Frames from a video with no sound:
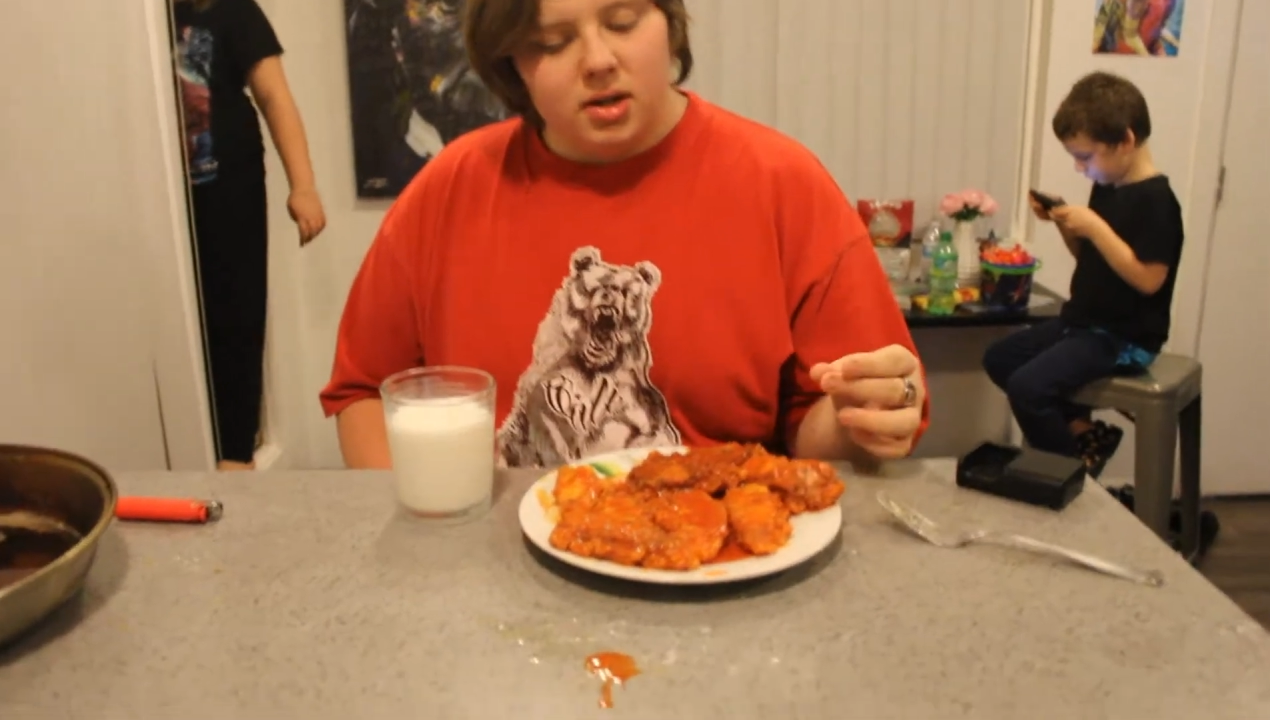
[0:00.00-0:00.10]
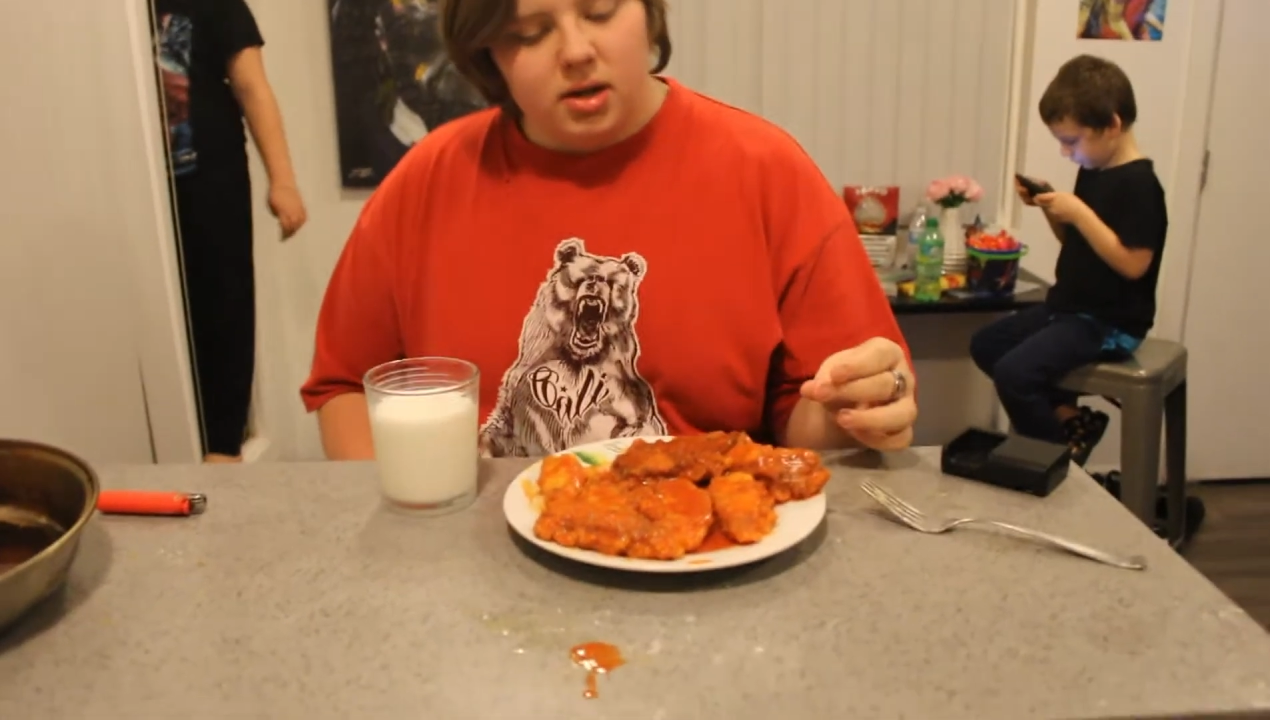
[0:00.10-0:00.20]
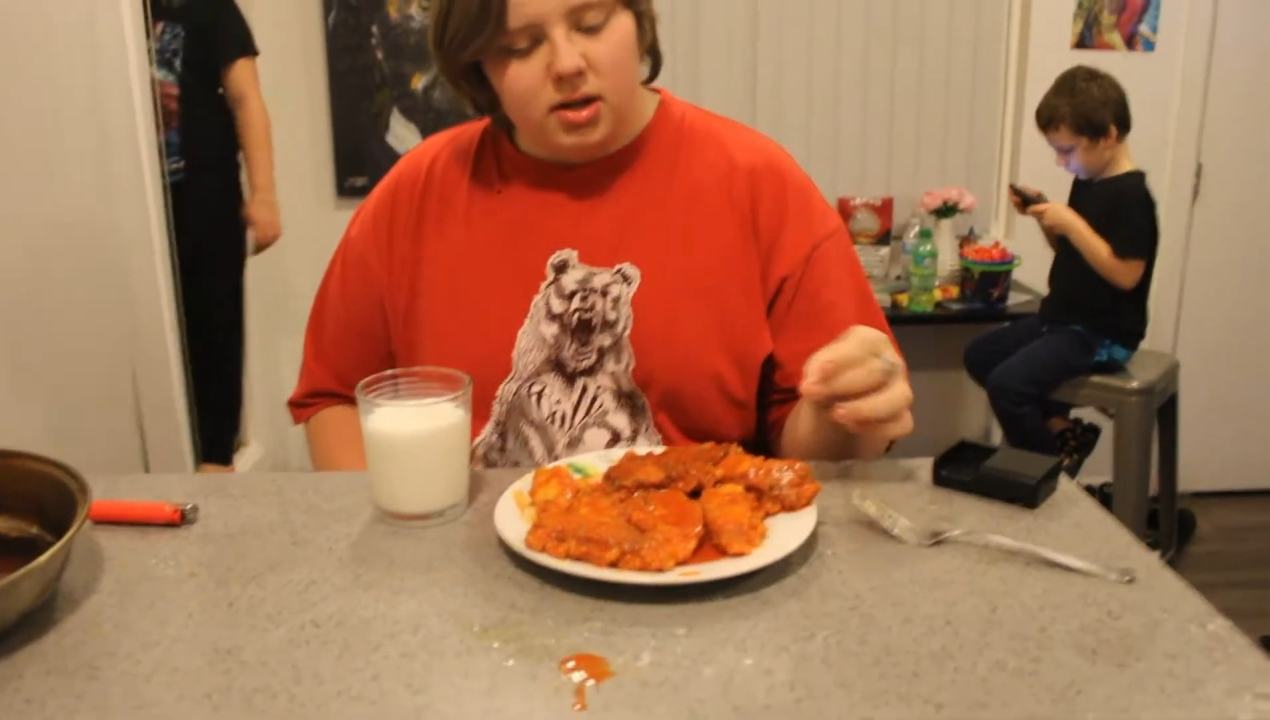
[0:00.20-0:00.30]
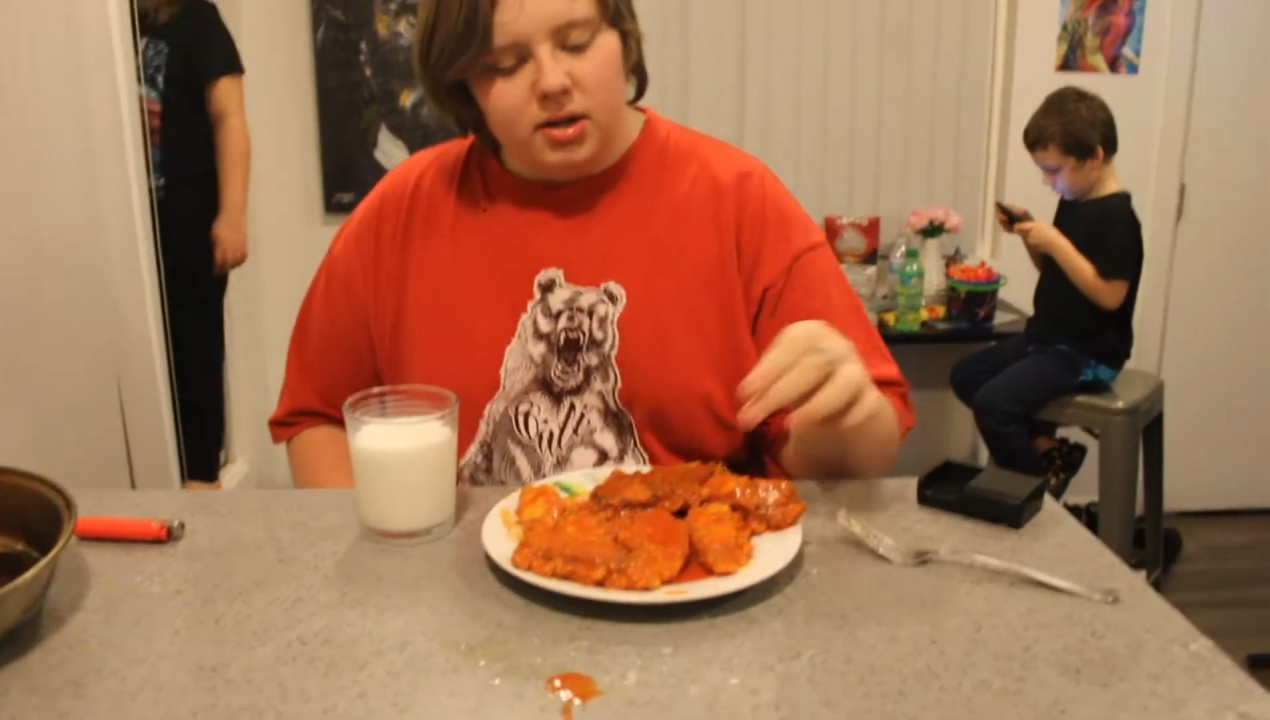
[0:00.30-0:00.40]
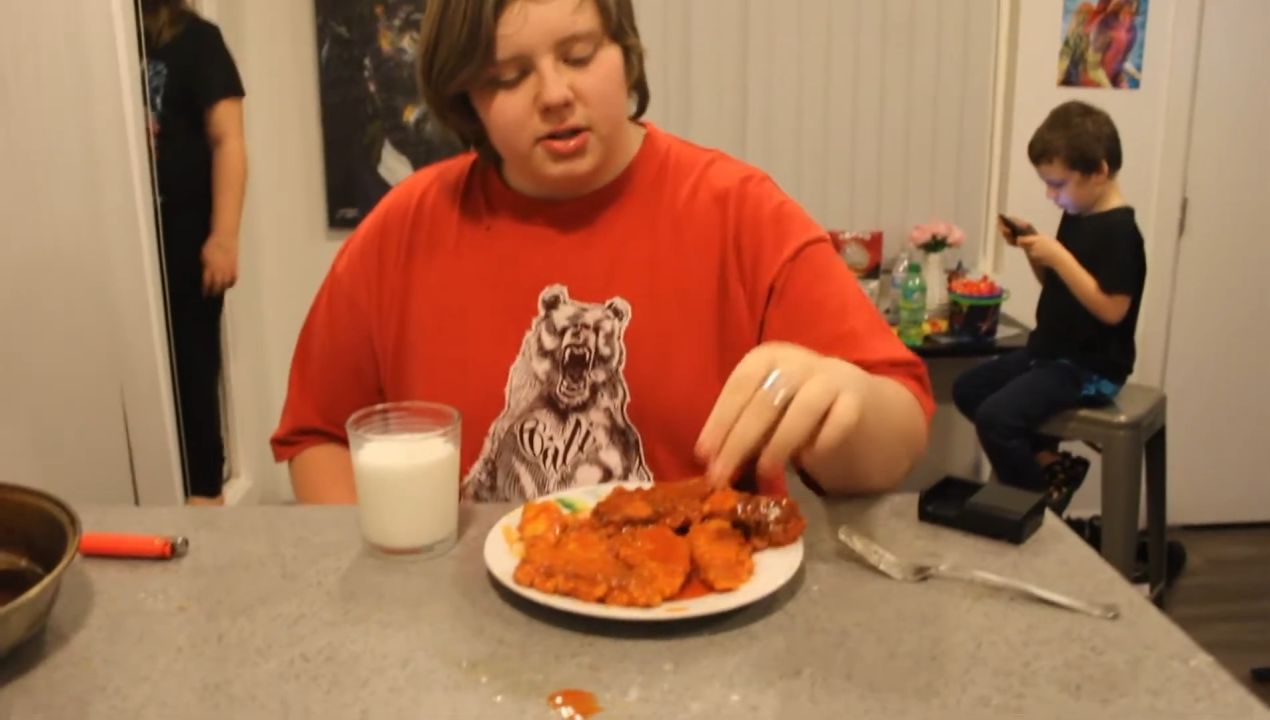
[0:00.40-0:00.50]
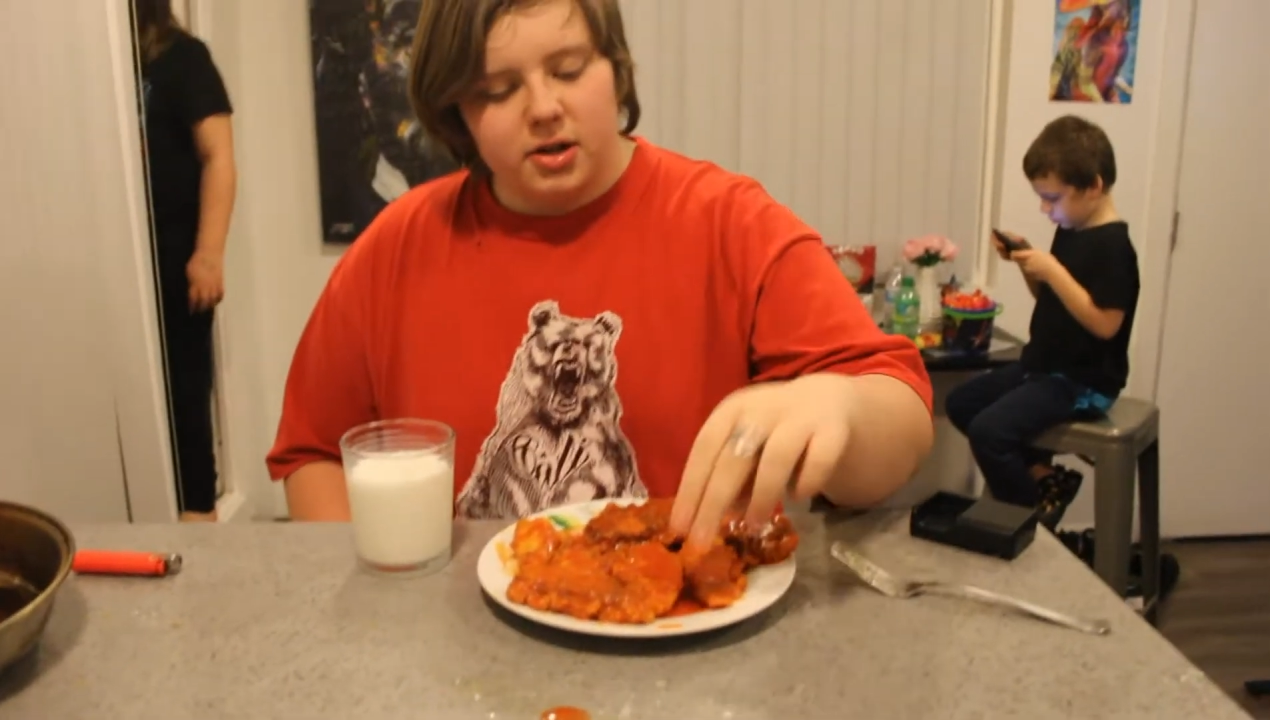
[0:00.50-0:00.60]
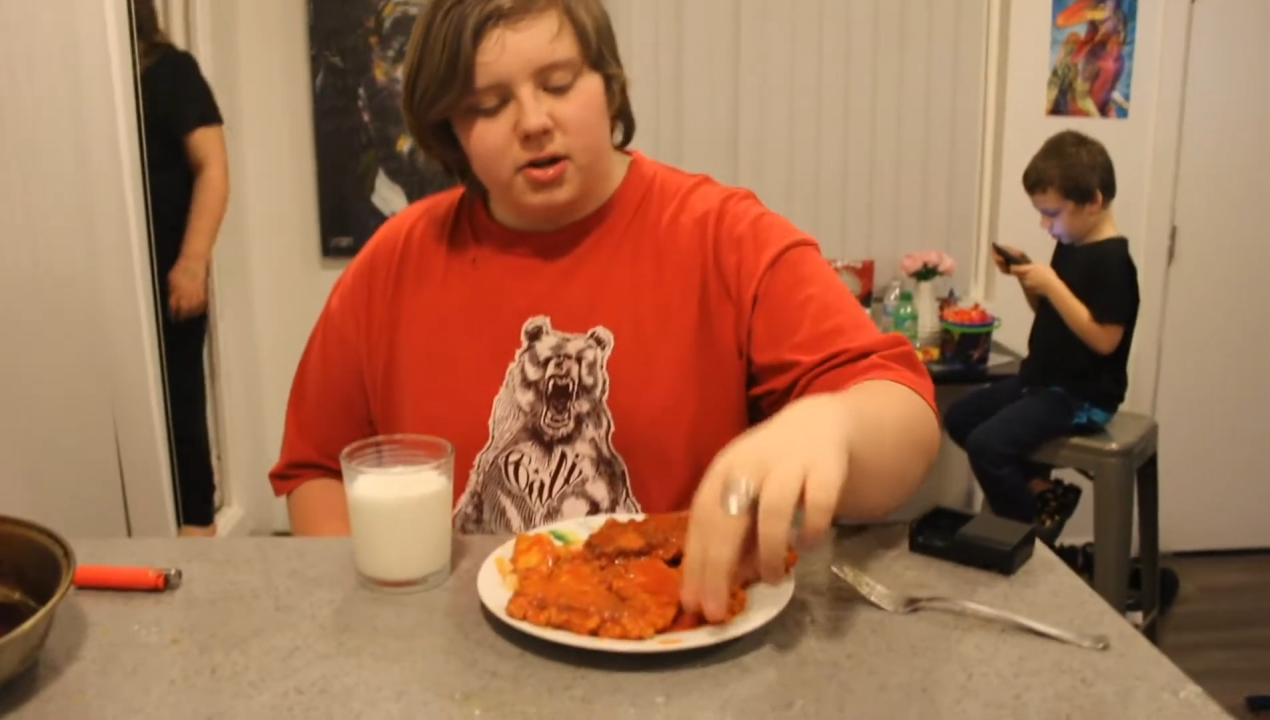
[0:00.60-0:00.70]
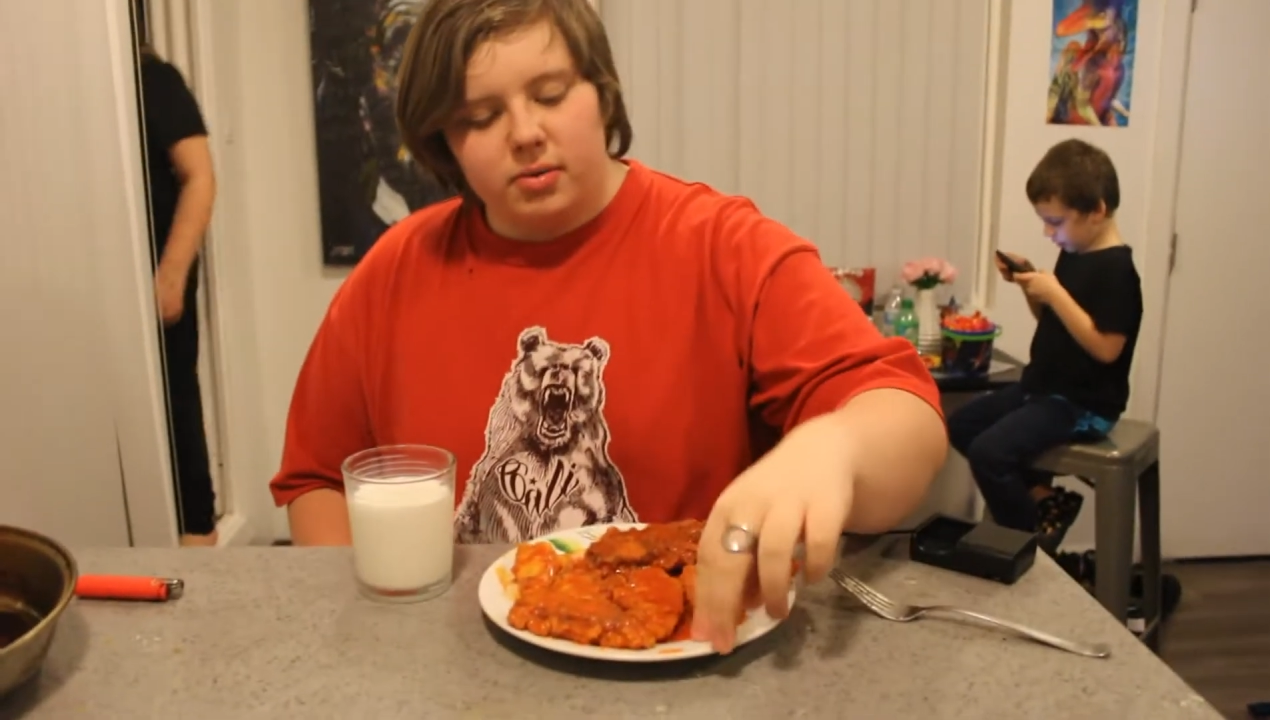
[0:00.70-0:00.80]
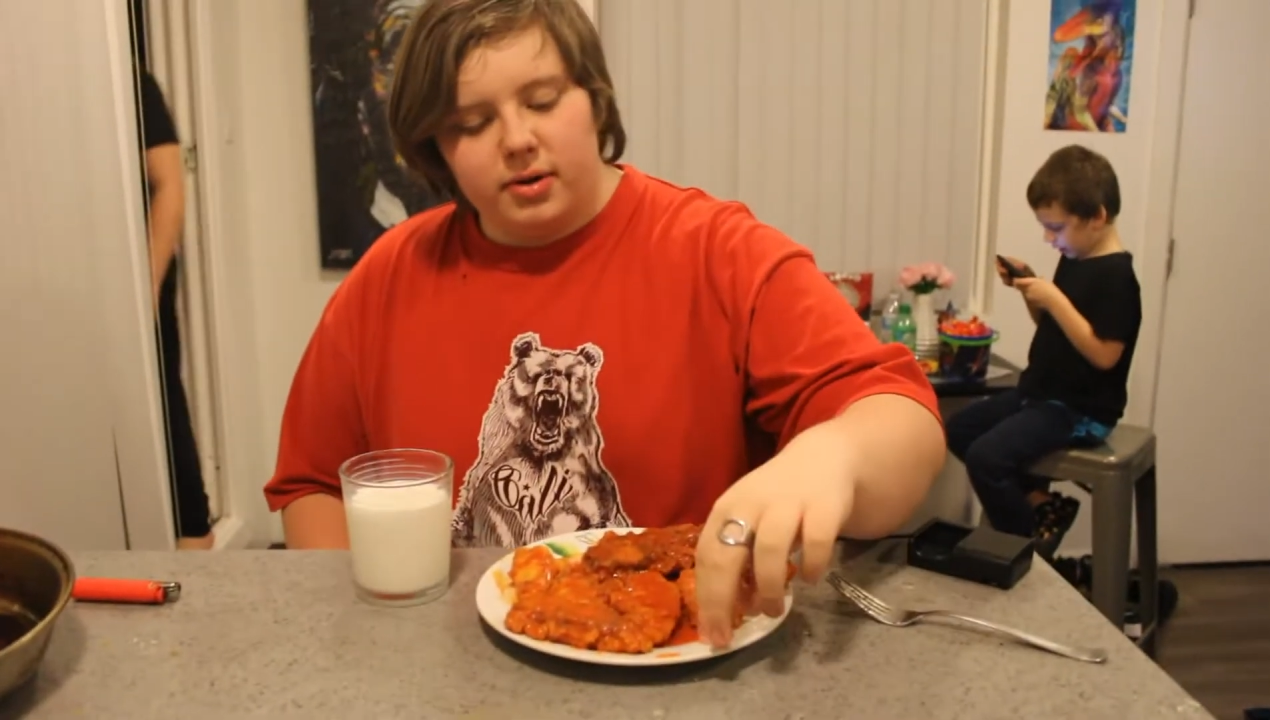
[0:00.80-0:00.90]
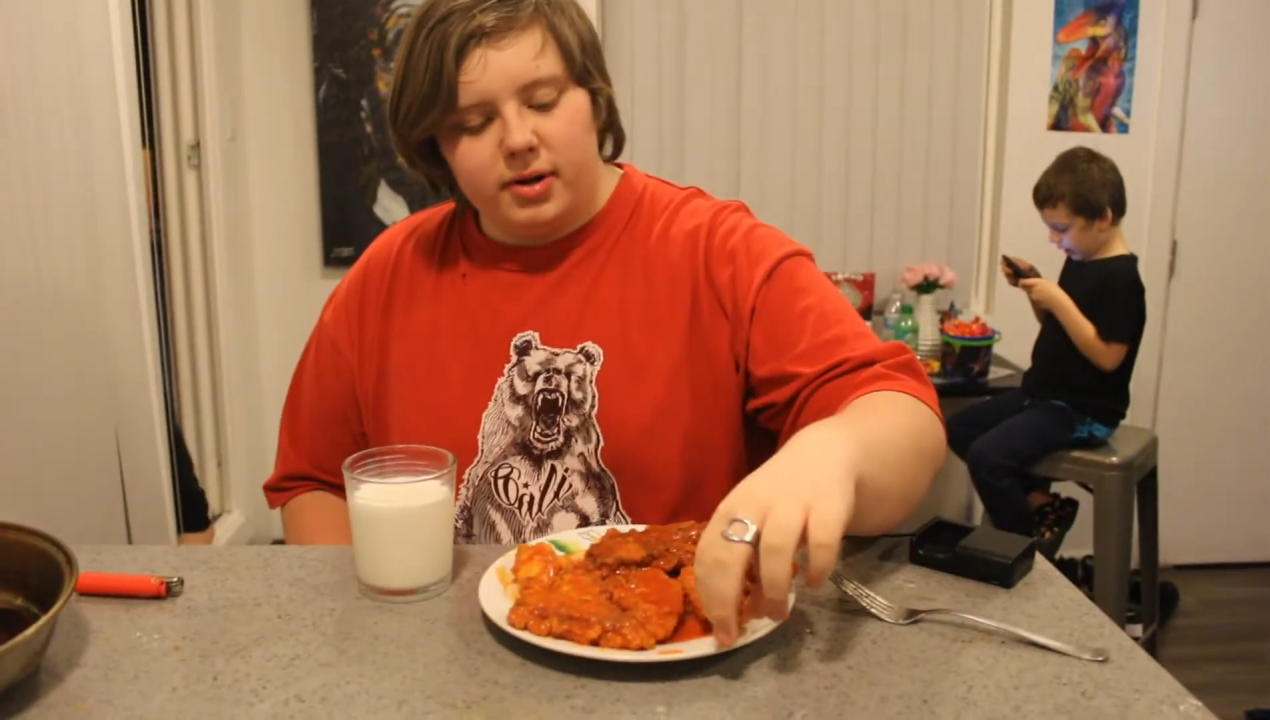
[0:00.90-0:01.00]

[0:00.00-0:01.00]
That's a good one.